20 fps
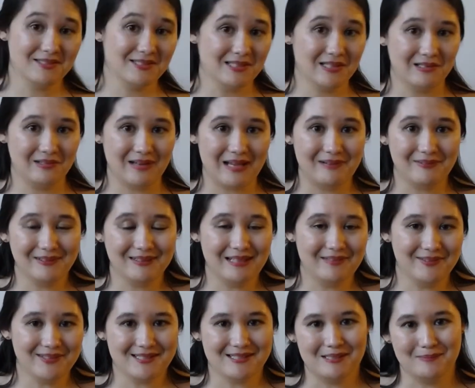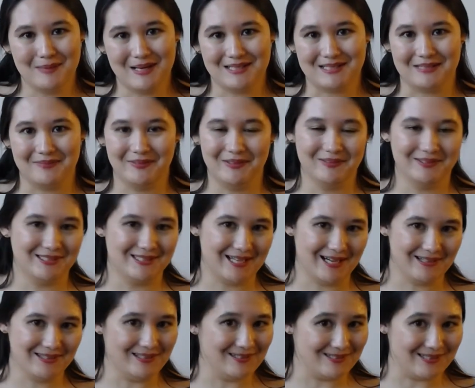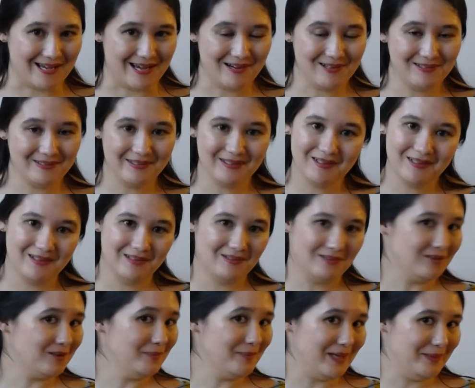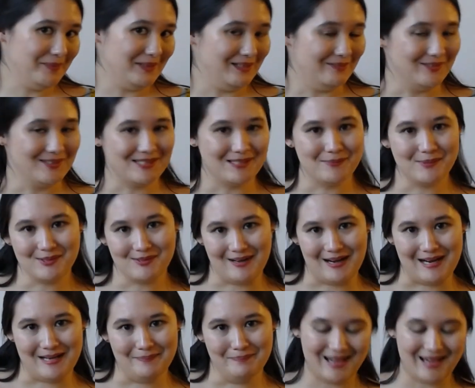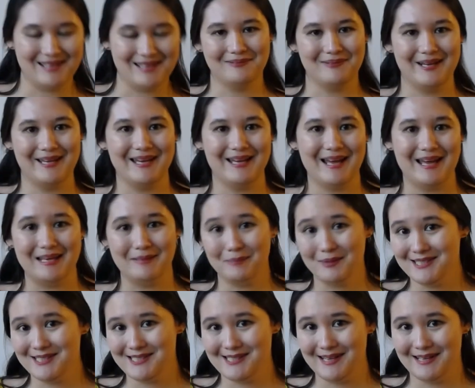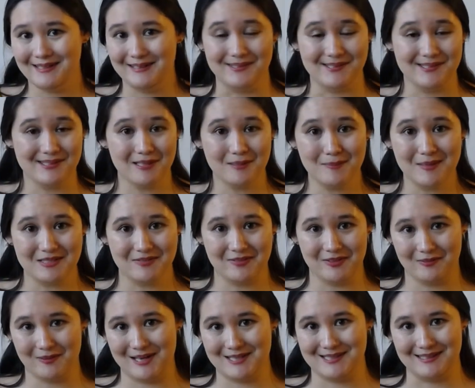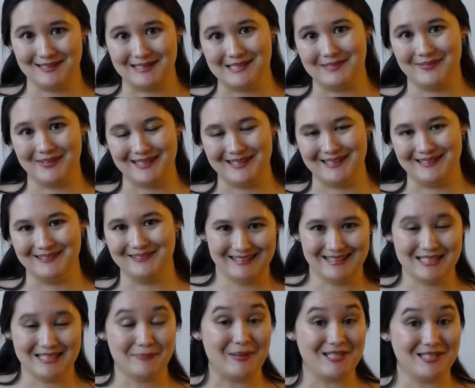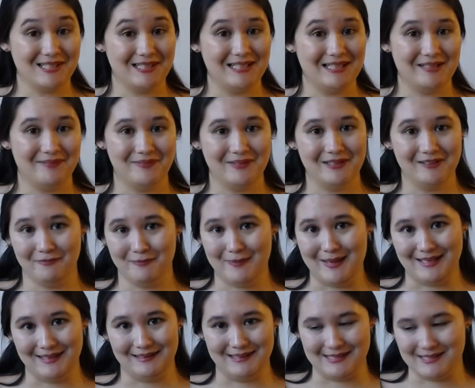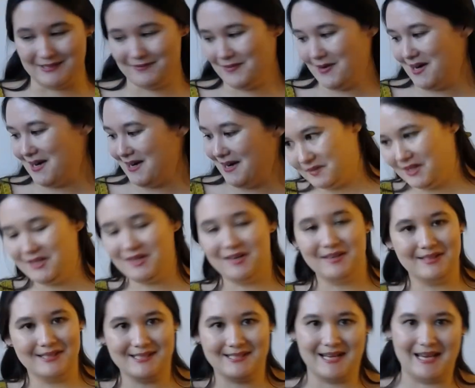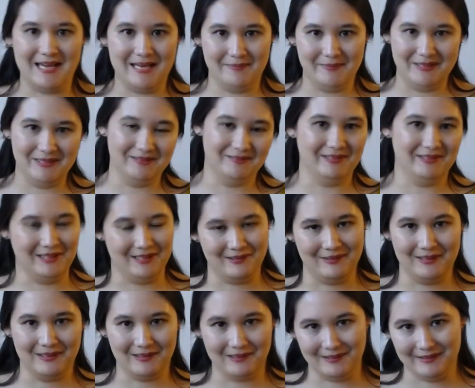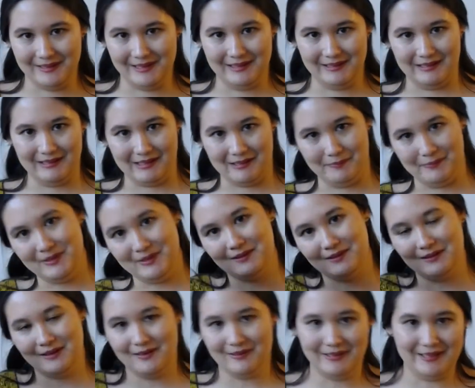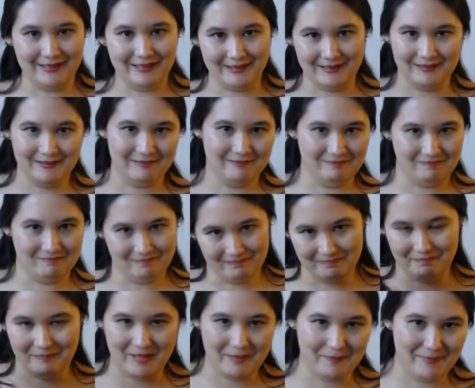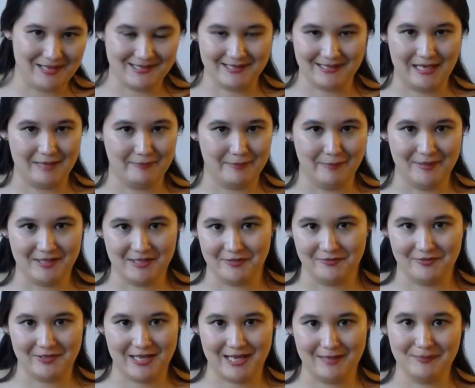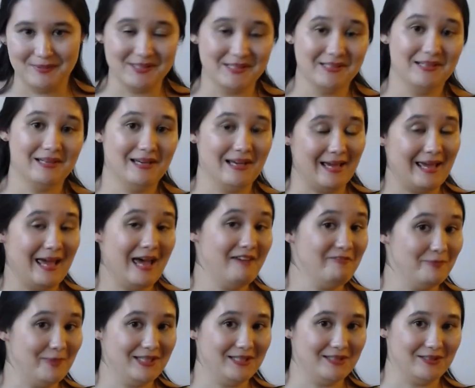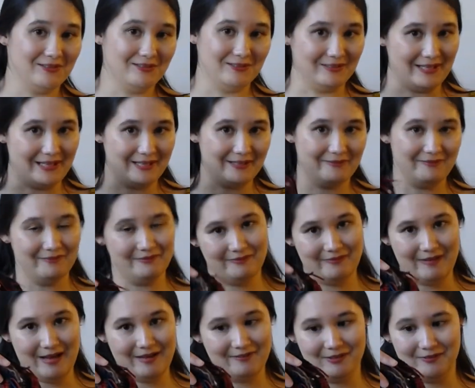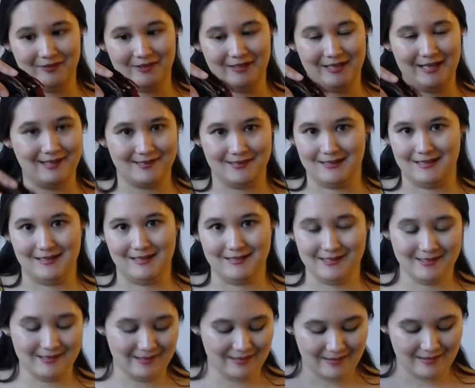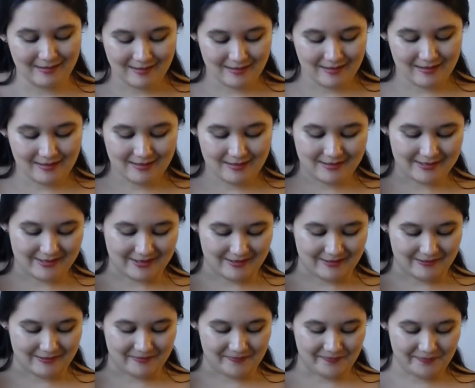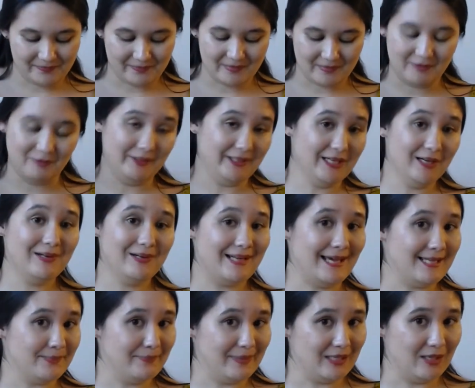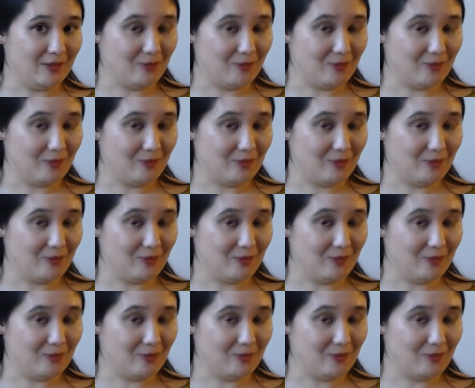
So I would love it so much if you would check those out, or maybe even subscribe. Either way, I appreciate you so much for watching this video, especially if you have made it this far. In all this time, and including the computer loading and me messing up a bunch of times, I have made it through like 5 different hexagons. So we know it has been a